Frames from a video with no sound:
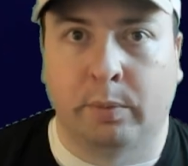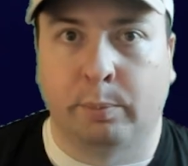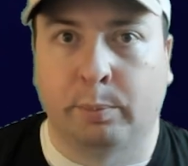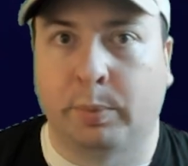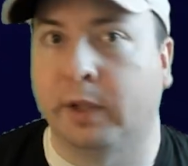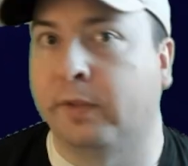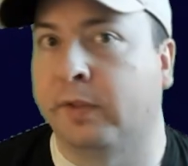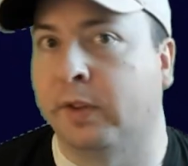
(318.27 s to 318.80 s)

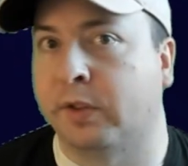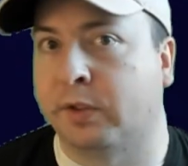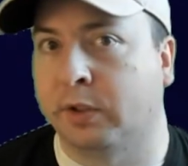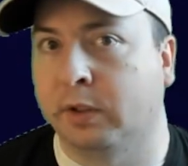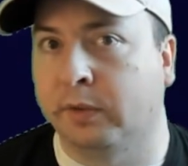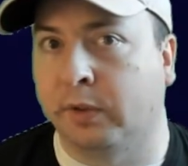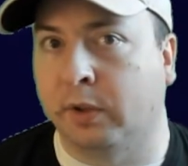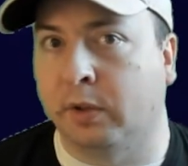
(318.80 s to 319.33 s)
But if the
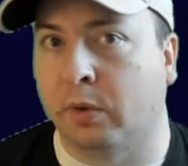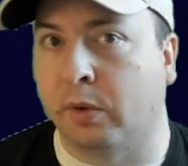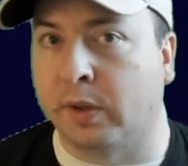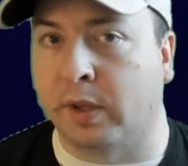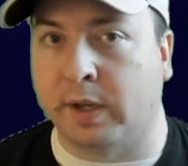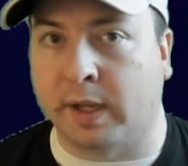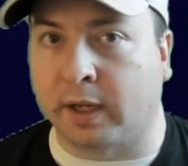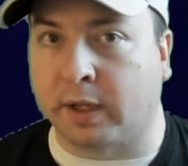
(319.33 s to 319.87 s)
server or the
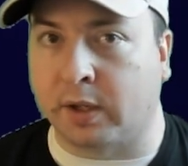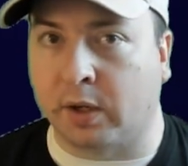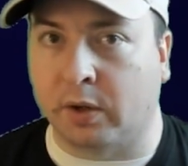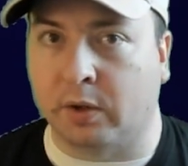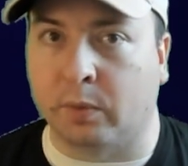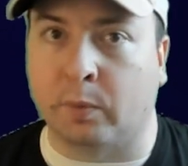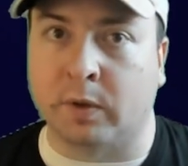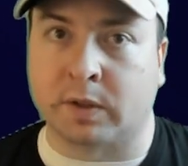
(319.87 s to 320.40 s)

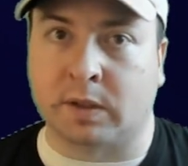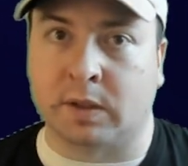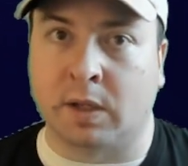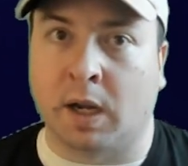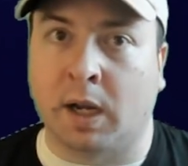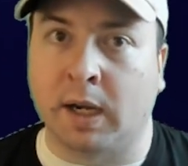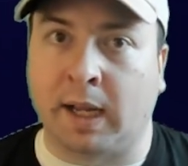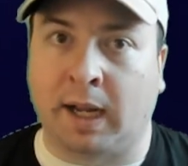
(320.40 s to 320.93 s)
netcode was
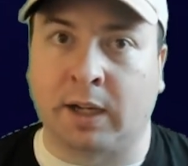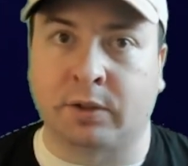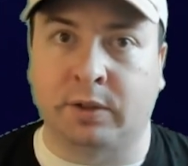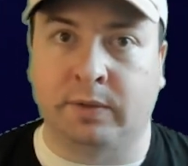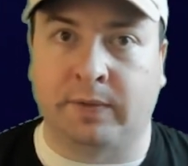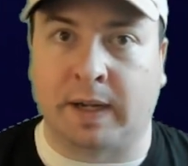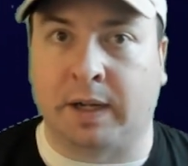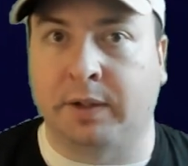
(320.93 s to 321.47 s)
not actually
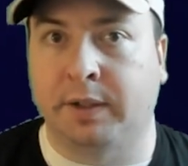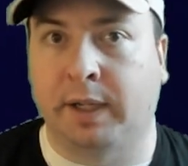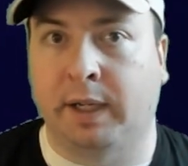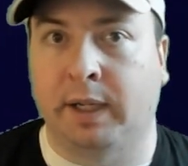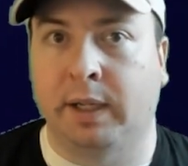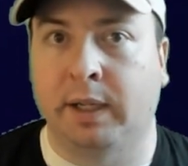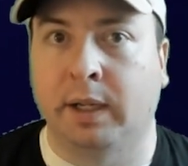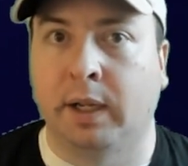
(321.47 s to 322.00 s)

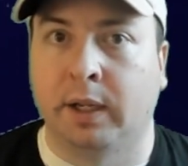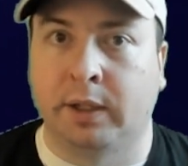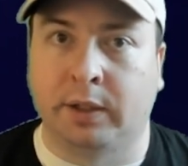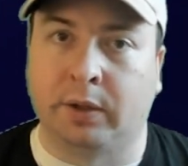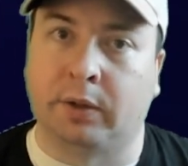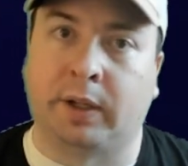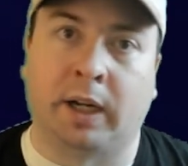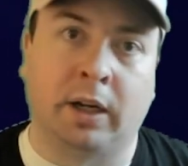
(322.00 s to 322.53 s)
validating
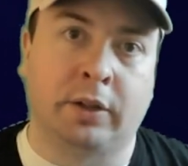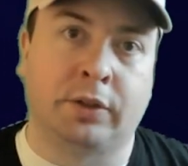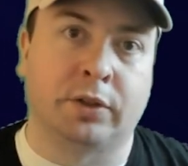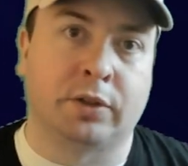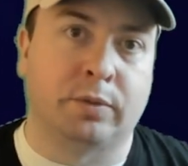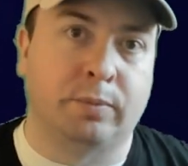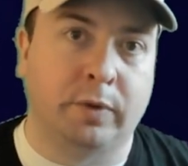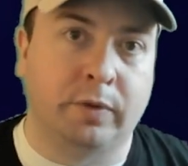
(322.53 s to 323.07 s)
your
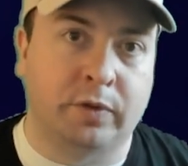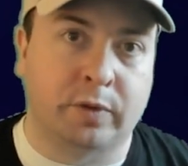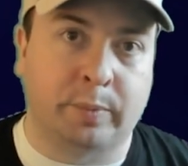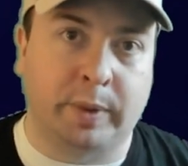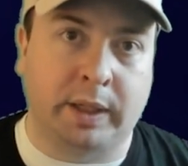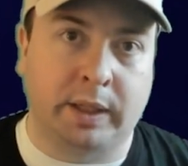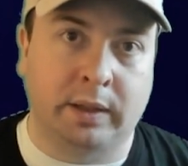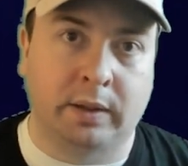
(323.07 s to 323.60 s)
character's move
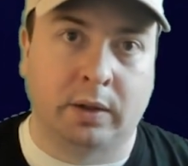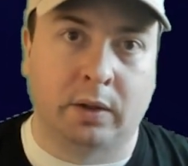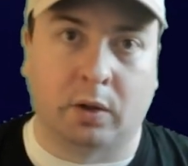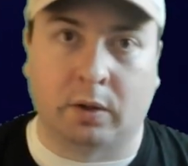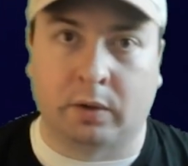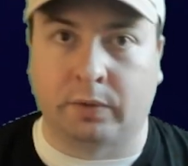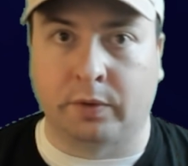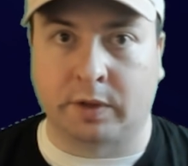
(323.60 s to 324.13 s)
speed
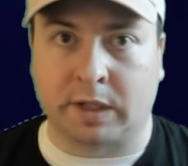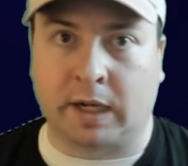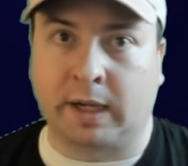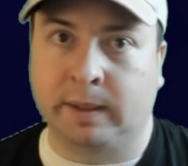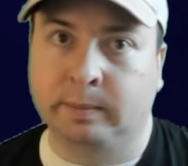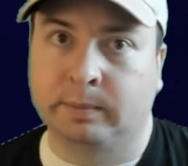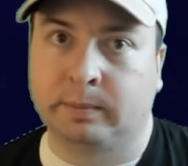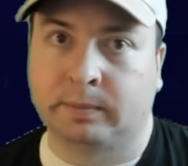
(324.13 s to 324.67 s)
over
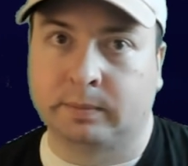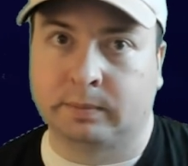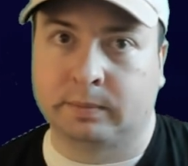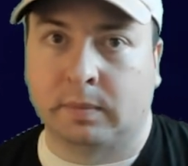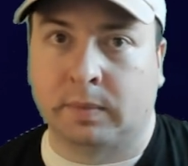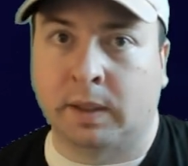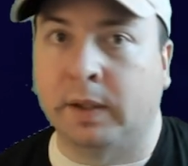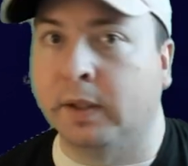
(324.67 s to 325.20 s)
time,
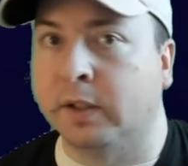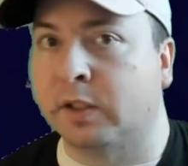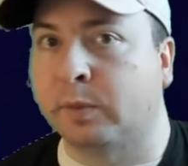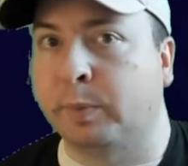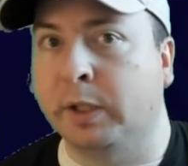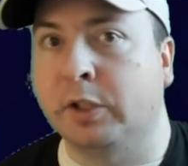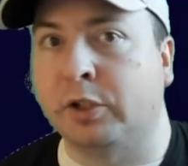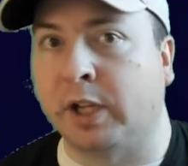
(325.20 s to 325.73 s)
then this
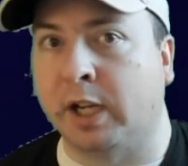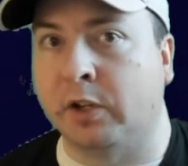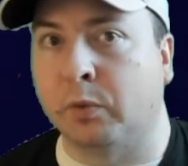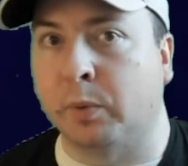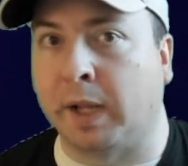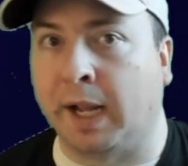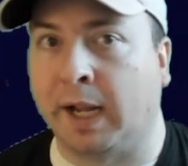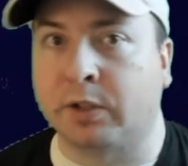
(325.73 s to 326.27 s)
speed change
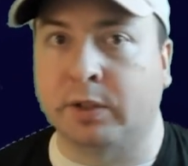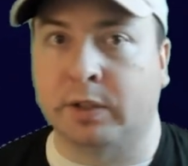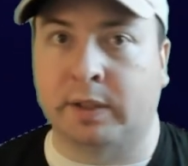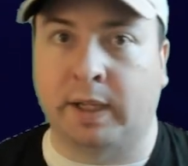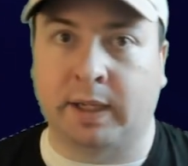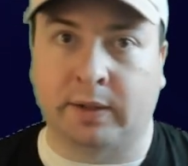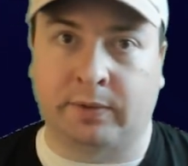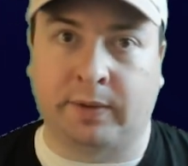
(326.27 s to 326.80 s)
would actually
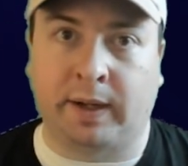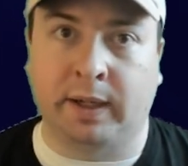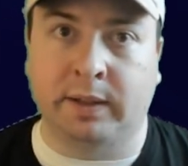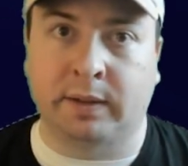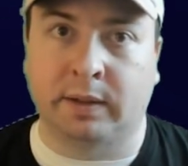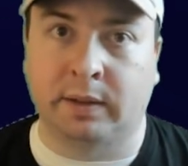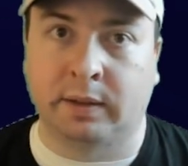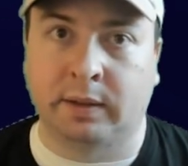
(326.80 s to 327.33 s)
take
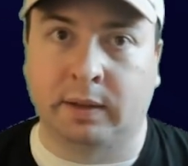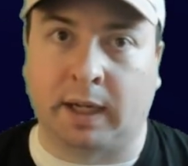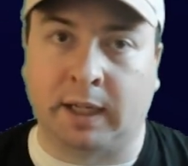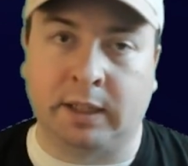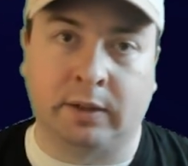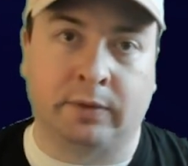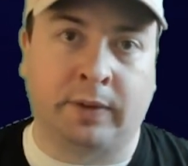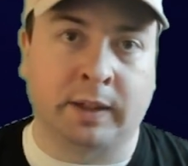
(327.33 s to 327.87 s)
effect, and
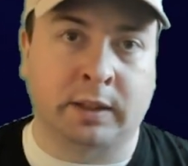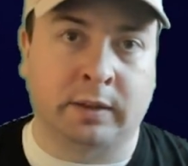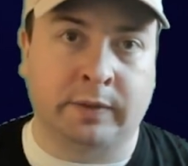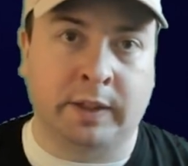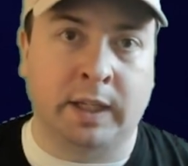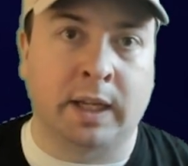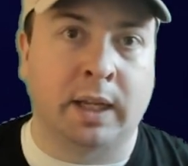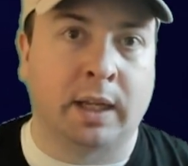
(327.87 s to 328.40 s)
you
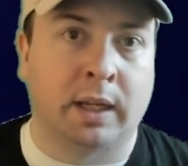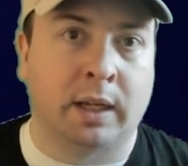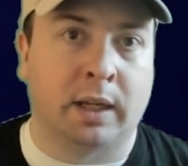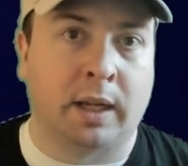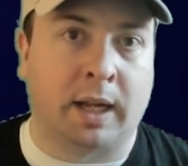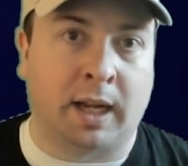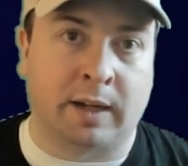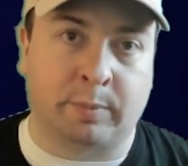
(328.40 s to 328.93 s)
effectively
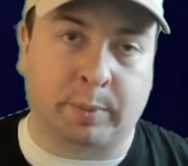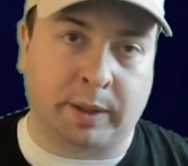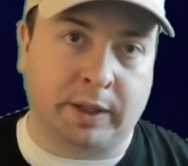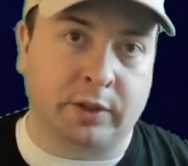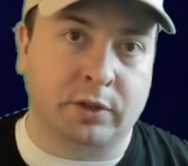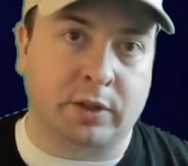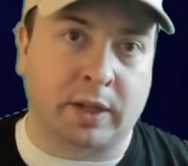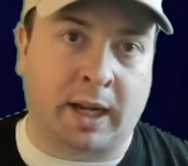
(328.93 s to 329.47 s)
have
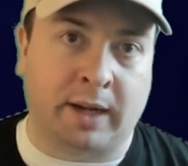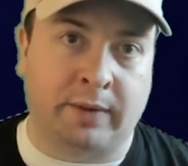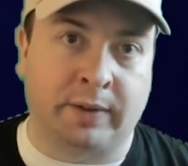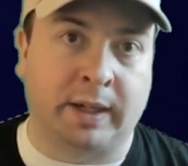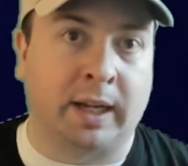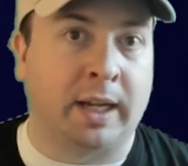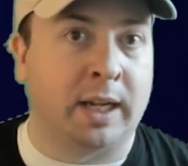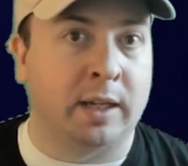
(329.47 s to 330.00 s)
players
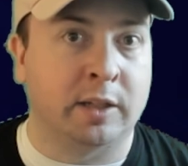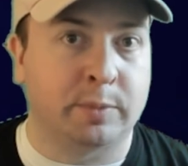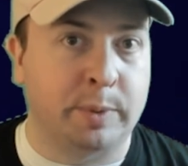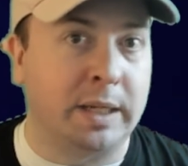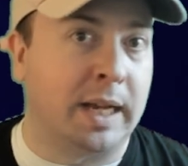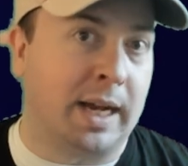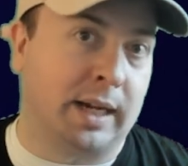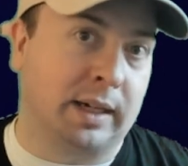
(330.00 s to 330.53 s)
having a
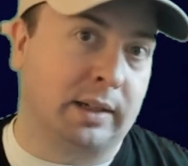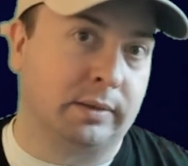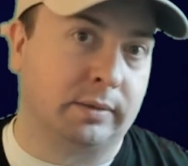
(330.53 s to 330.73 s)
speed hack.